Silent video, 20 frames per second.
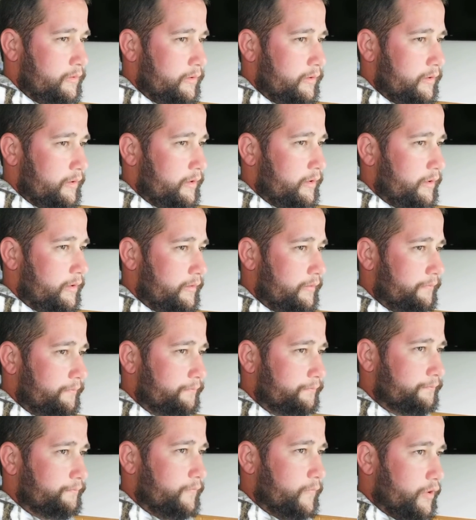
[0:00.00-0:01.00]
Uh,
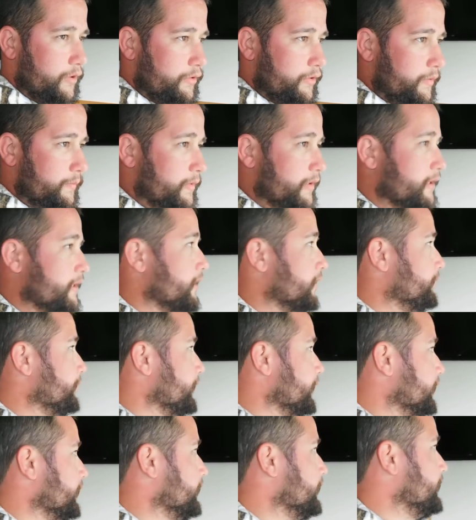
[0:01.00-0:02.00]
there's going to be supper